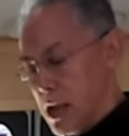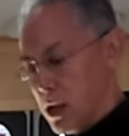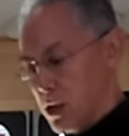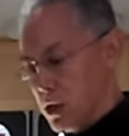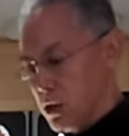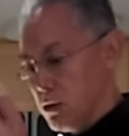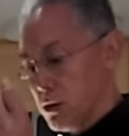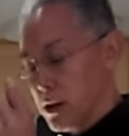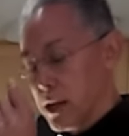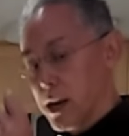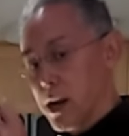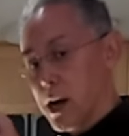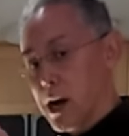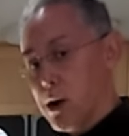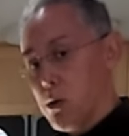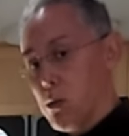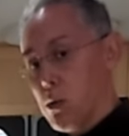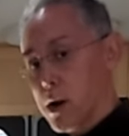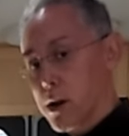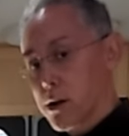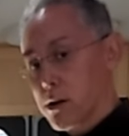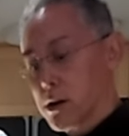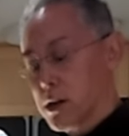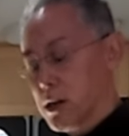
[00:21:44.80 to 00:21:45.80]
you get hot
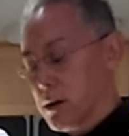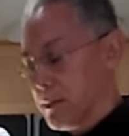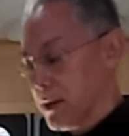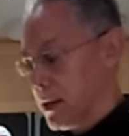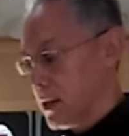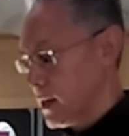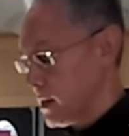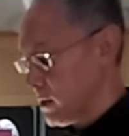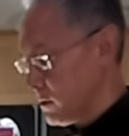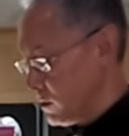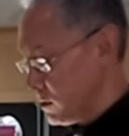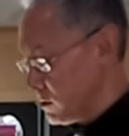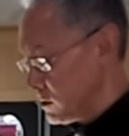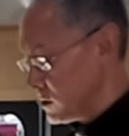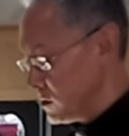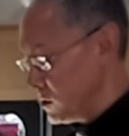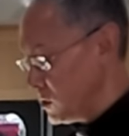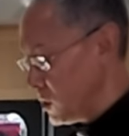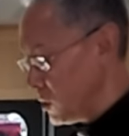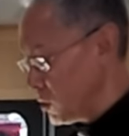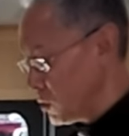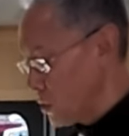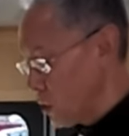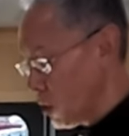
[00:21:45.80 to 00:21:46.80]
water coming out. There's
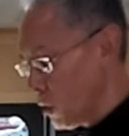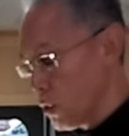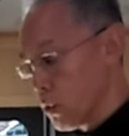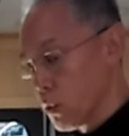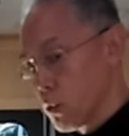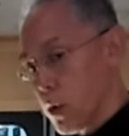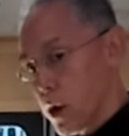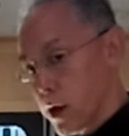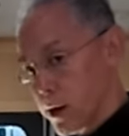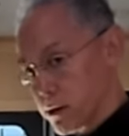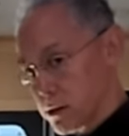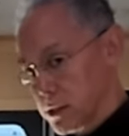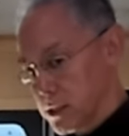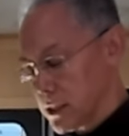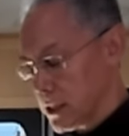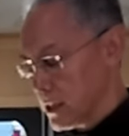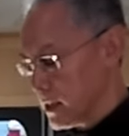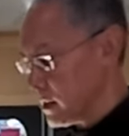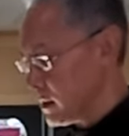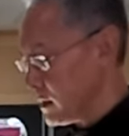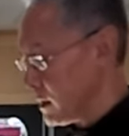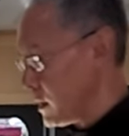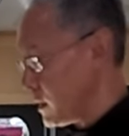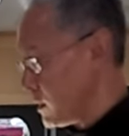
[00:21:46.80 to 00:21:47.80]
no cold water
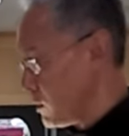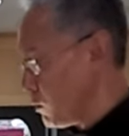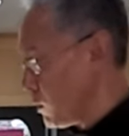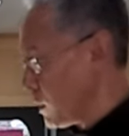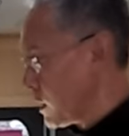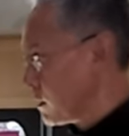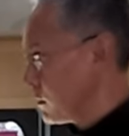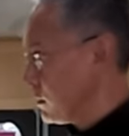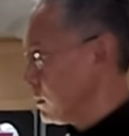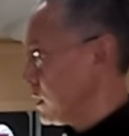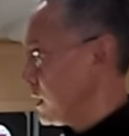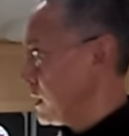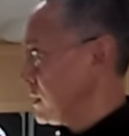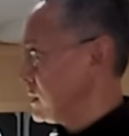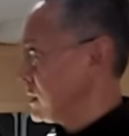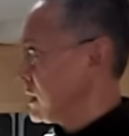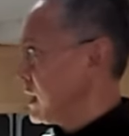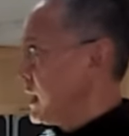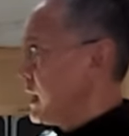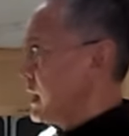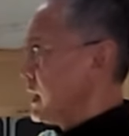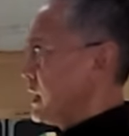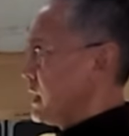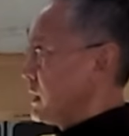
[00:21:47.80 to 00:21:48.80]
sitting in the hot water lines.
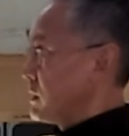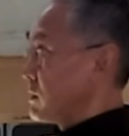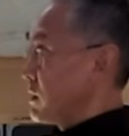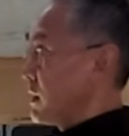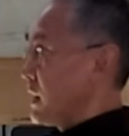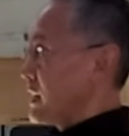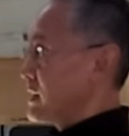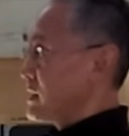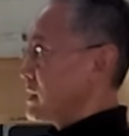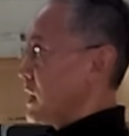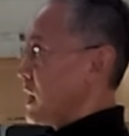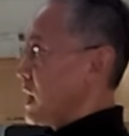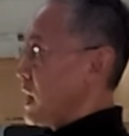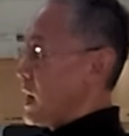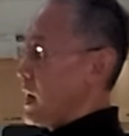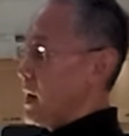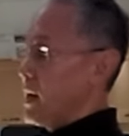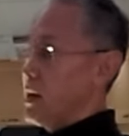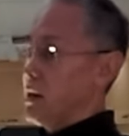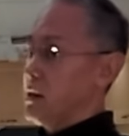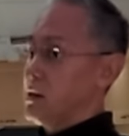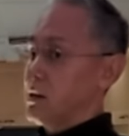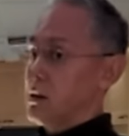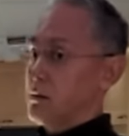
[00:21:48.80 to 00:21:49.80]
So that's a
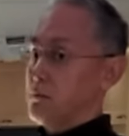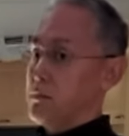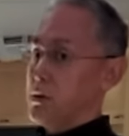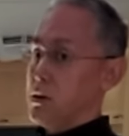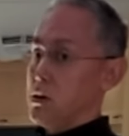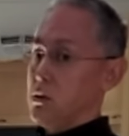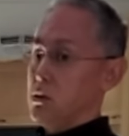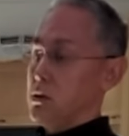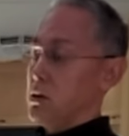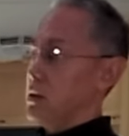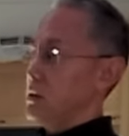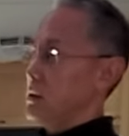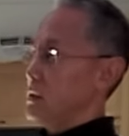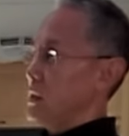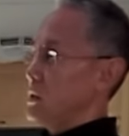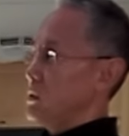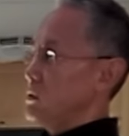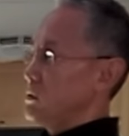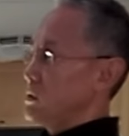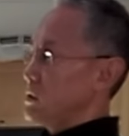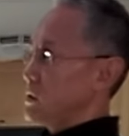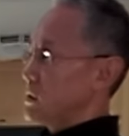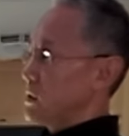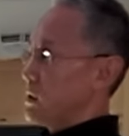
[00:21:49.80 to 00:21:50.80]
high-end component. They
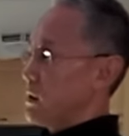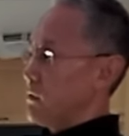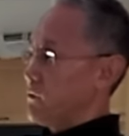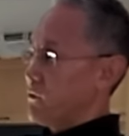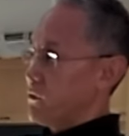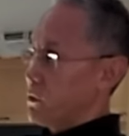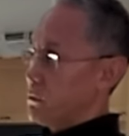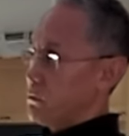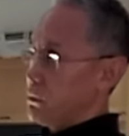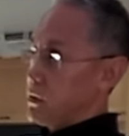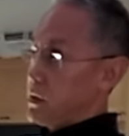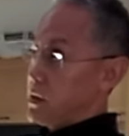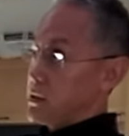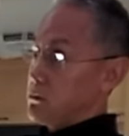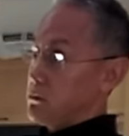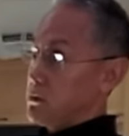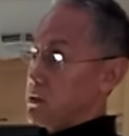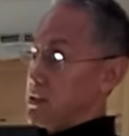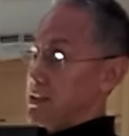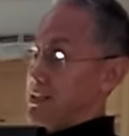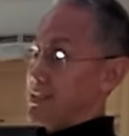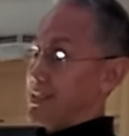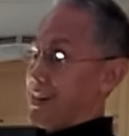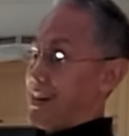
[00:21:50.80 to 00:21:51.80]
use the Comfort Plus,
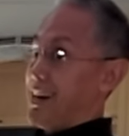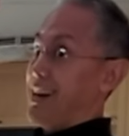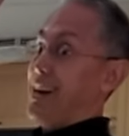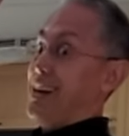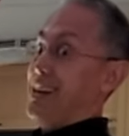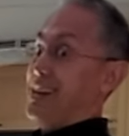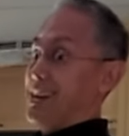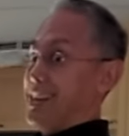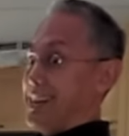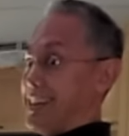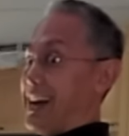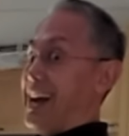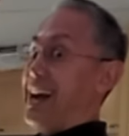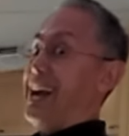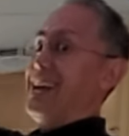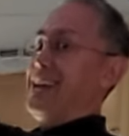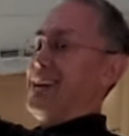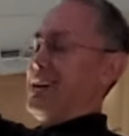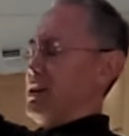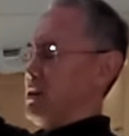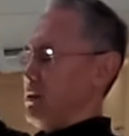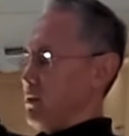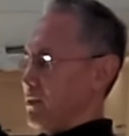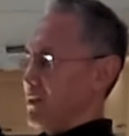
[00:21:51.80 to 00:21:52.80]
which is the high-end,
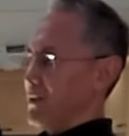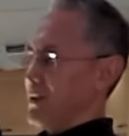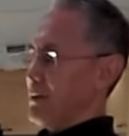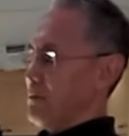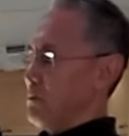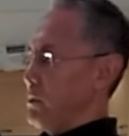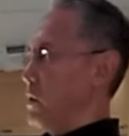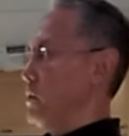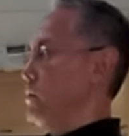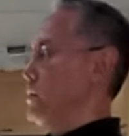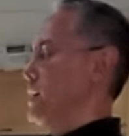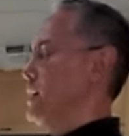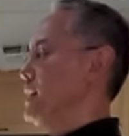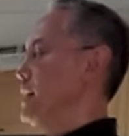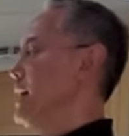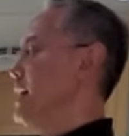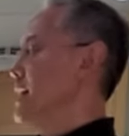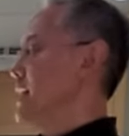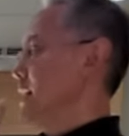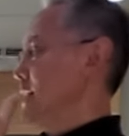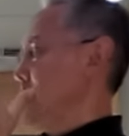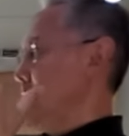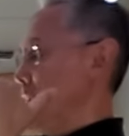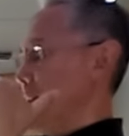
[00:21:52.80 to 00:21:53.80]
high-end of the component,
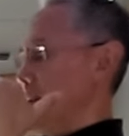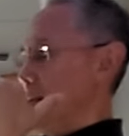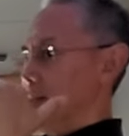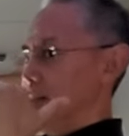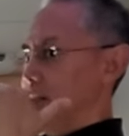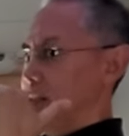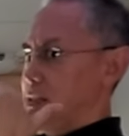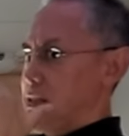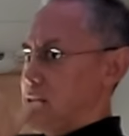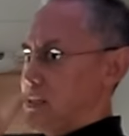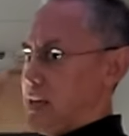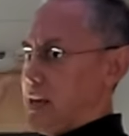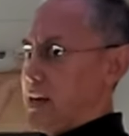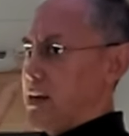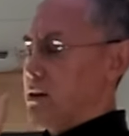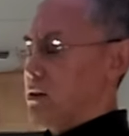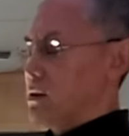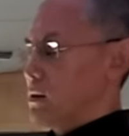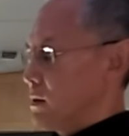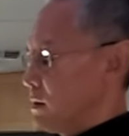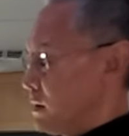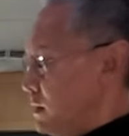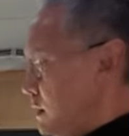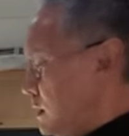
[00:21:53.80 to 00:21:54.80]
and it's
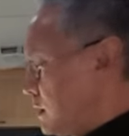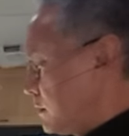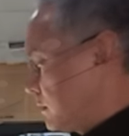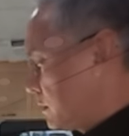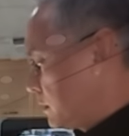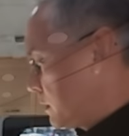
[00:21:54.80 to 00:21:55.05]
standard on the